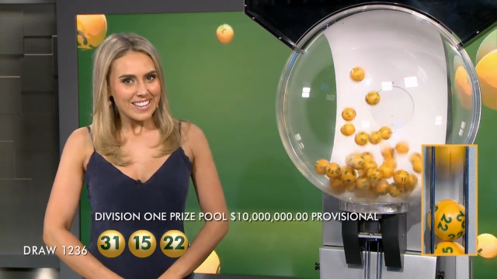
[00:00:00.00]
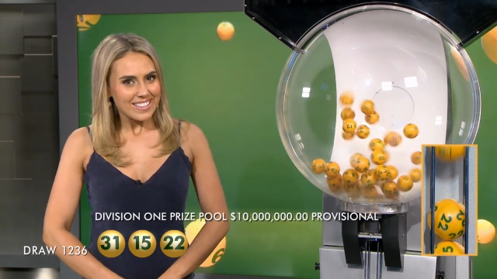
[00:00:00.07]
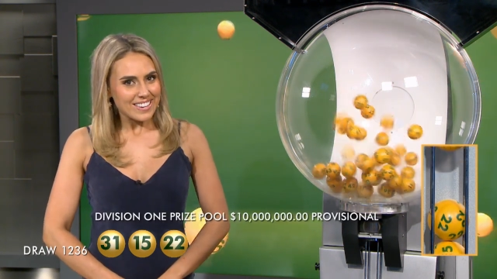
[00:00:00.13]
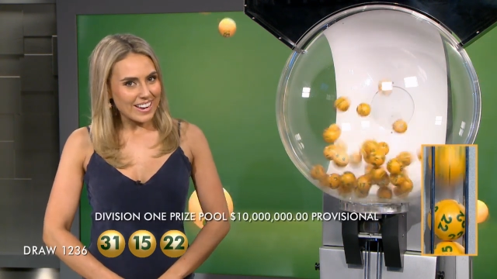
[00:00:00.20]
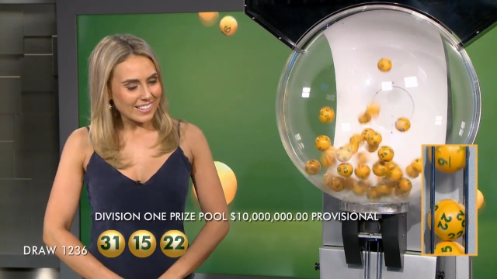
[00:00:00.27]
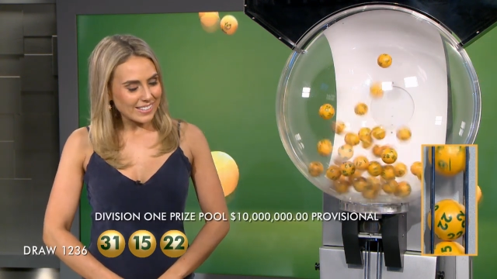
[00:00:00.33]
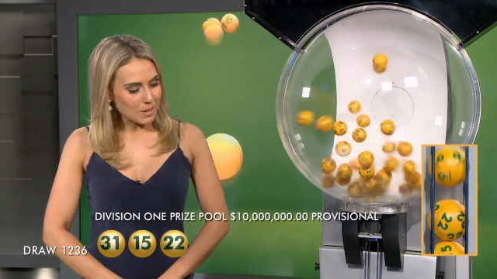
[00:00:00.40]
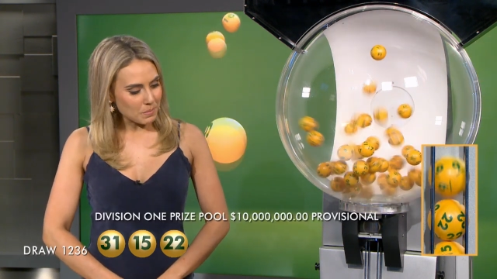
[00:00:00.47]
The
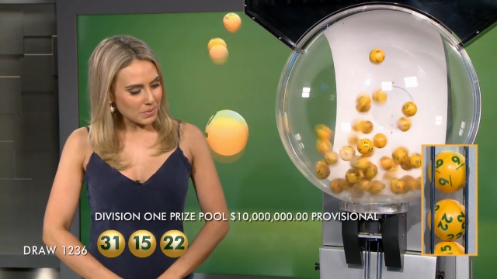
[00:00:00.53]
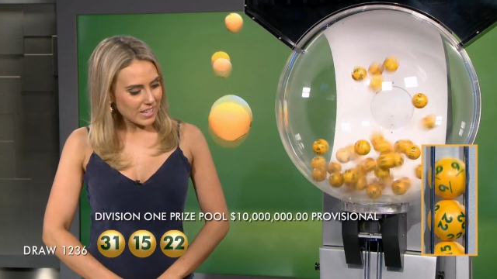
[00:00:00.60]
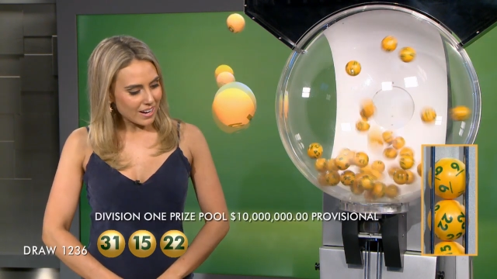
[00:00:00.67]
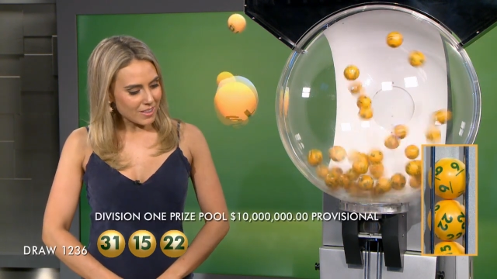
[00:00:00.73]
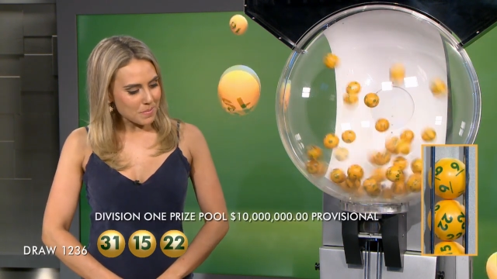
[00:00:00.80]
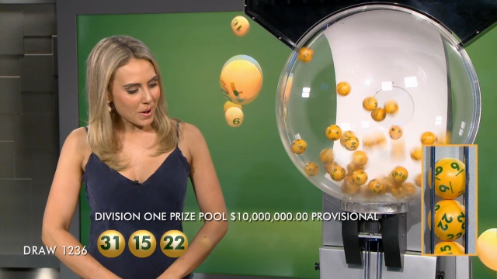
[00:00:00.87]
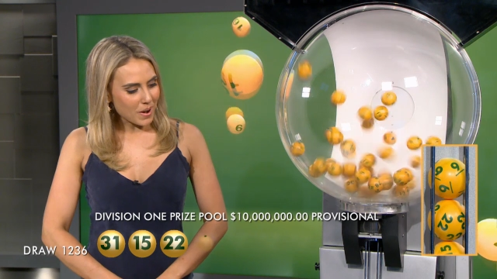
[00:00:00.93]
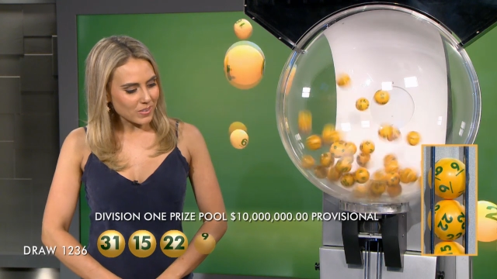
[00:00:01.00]
next numbers
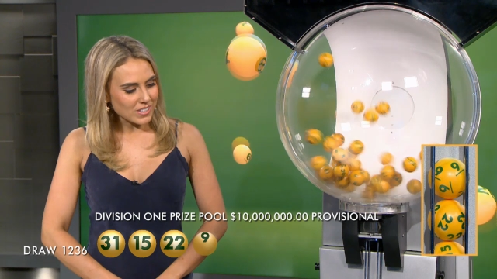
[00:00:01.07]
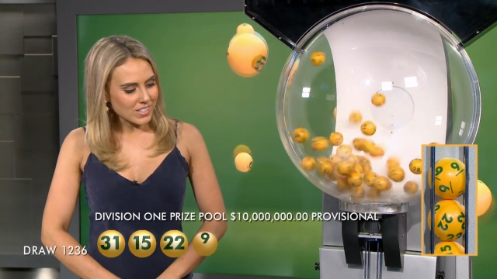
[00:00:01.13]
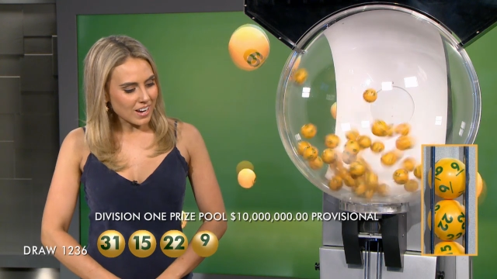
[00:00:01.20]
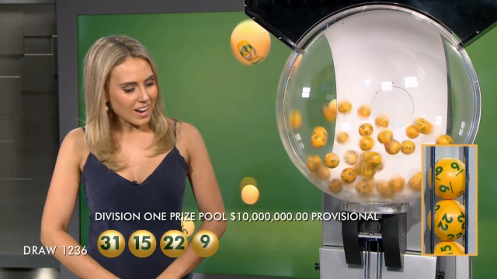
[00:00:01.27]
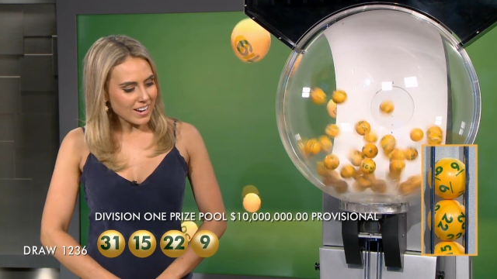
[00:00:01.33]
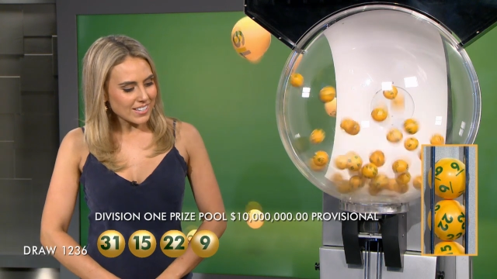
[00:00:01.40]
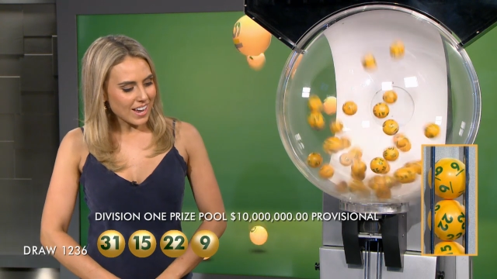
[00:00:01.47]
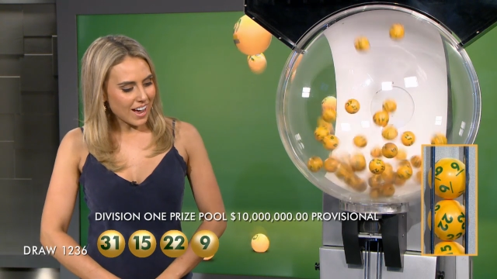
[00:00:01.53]
out of the barrel
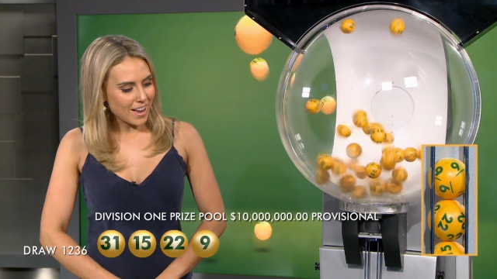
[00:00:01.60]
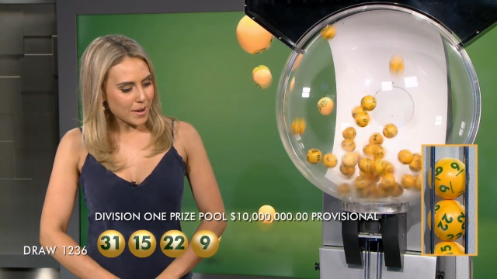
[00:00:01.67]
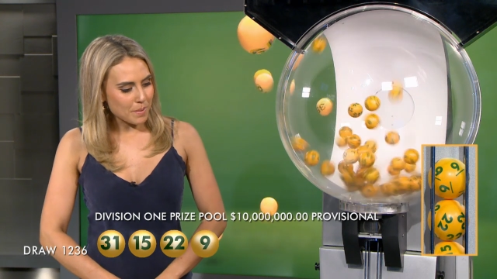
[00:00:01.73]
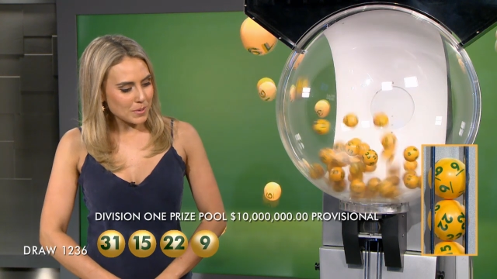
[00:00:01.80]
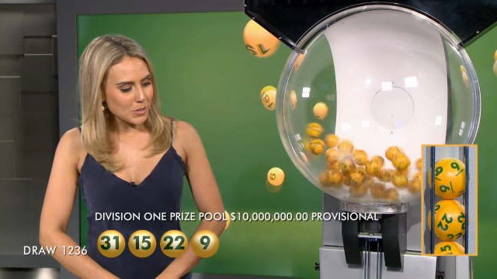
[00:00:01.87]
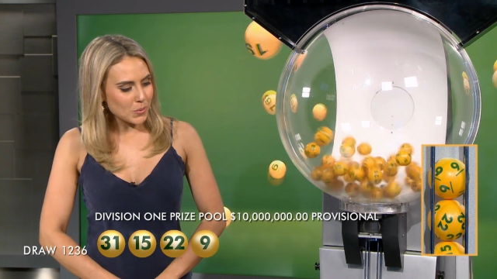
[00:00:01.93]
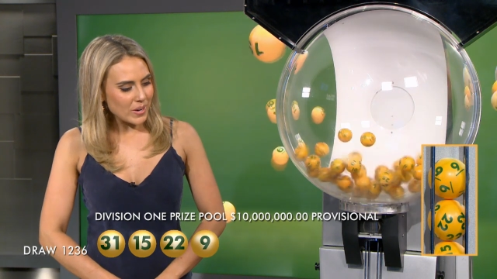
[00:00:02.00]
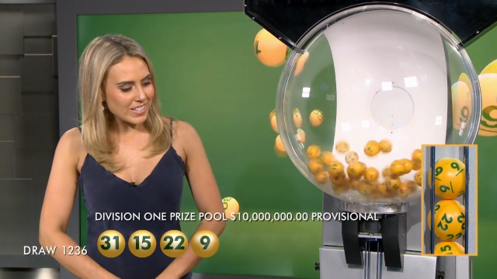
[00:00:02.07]
tonight are
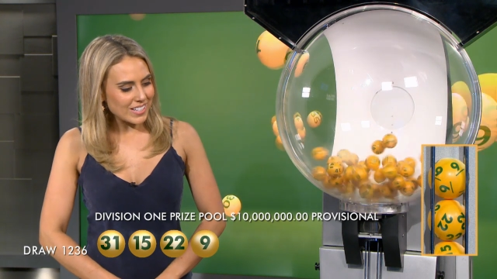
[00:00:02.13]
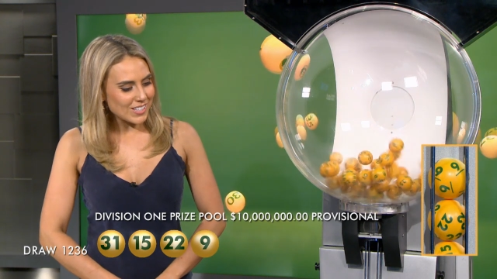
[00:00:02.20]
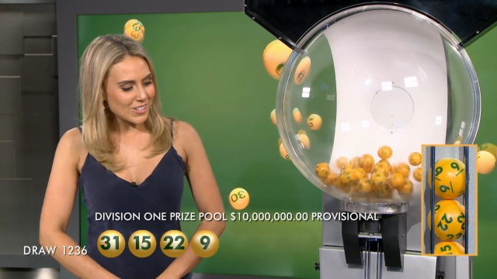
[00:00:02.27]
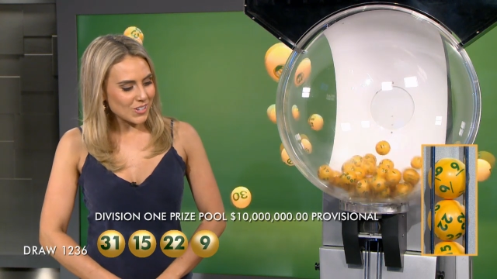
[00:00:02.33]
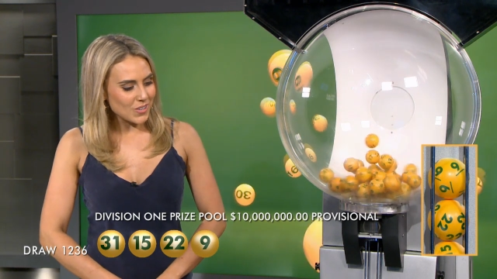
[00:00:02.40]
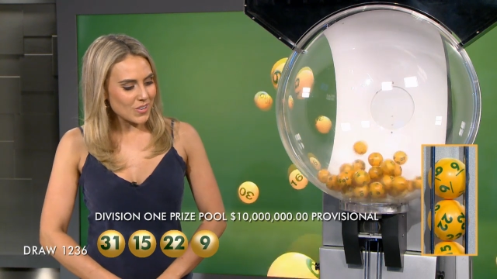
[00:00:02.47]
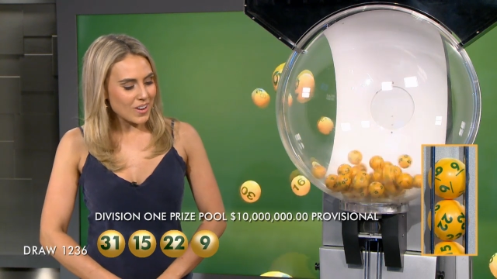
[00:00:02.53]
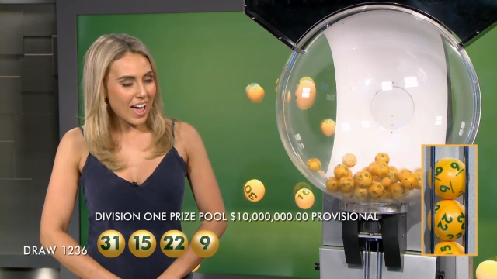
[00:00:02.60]
number
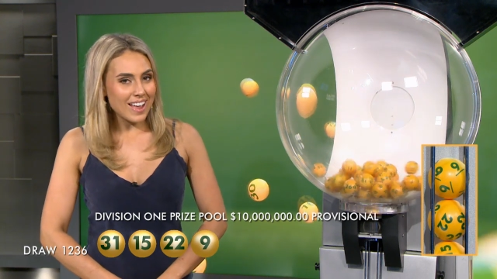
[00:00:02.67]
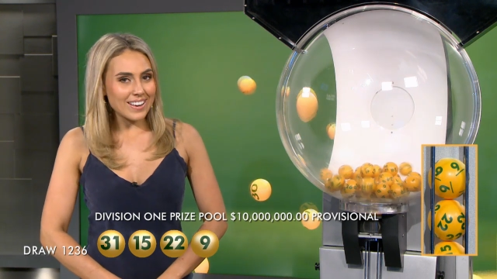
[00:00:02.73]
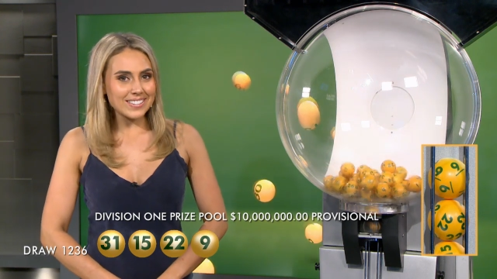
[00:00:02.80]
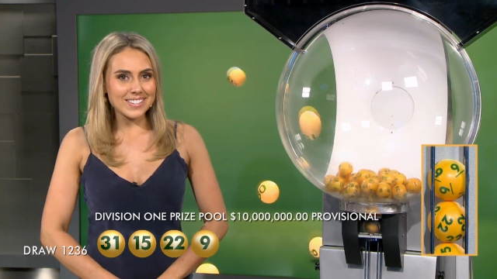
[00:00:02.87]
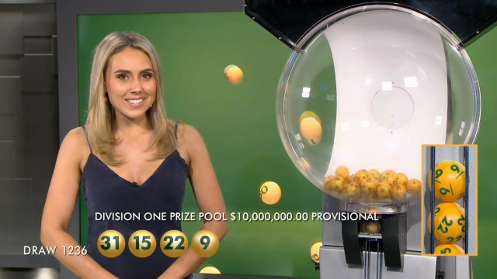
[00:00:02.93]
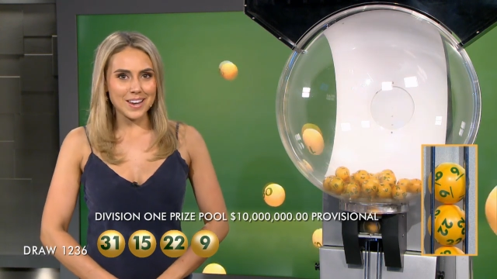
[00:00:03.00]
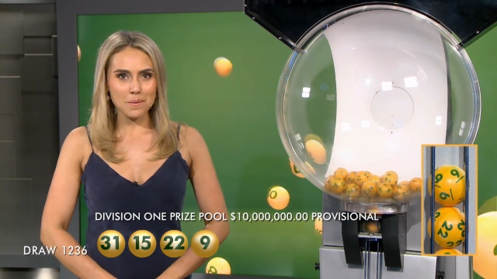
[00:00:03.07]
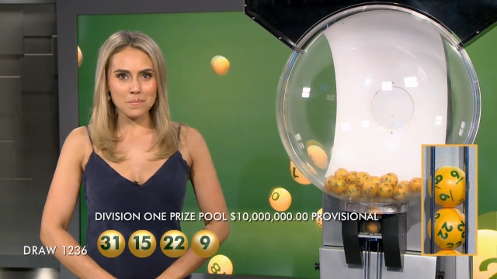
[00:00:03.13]
22
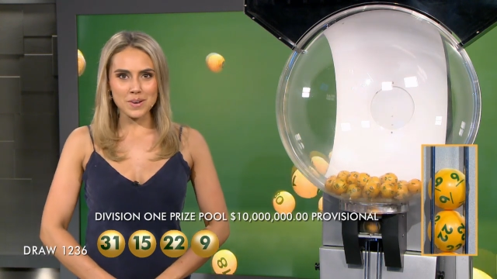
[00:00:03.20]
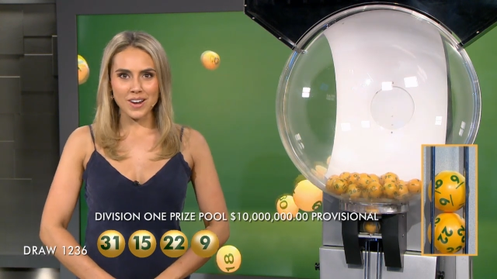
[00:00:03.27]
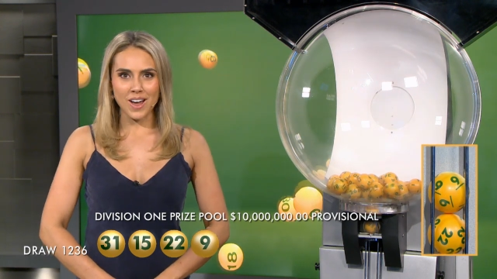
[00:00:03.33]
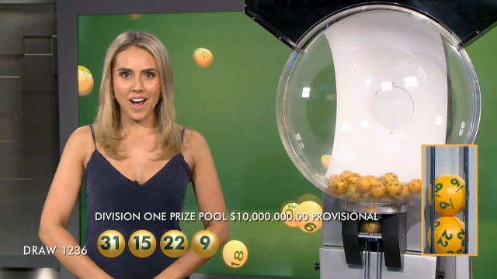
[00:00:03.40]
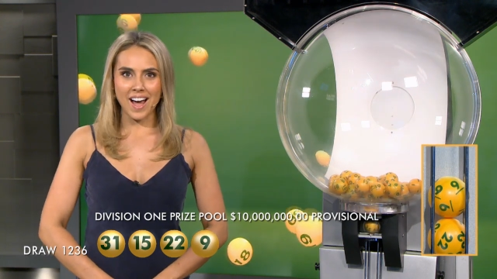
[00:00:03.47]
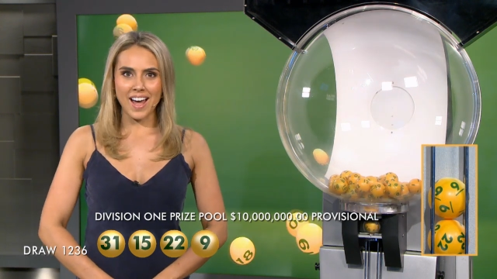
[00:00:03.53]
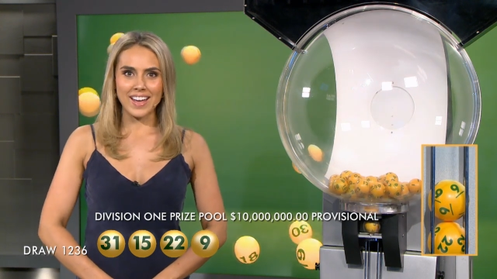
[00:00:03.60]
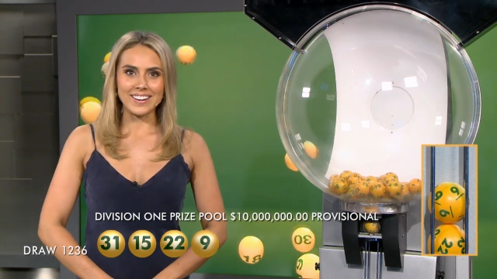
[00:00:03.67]
and number
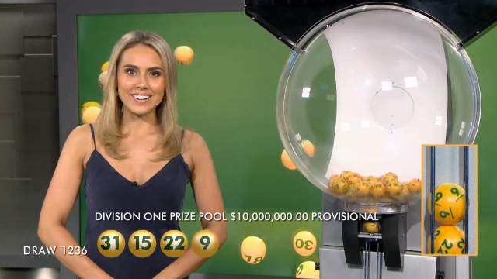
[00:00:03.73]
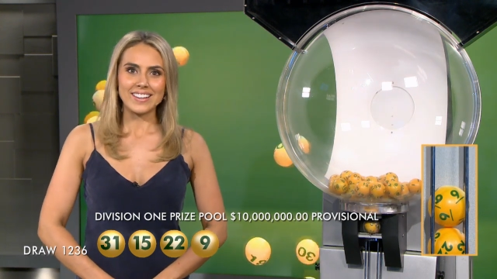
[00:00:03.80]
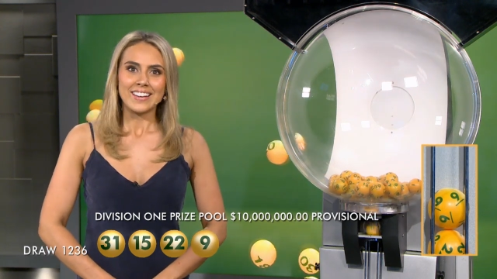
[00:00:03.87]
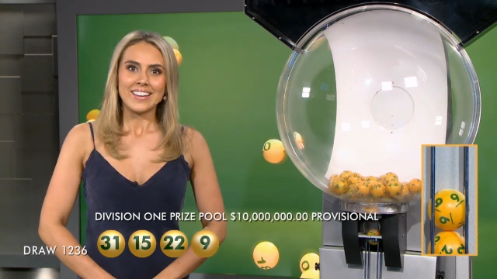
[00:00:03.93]
9.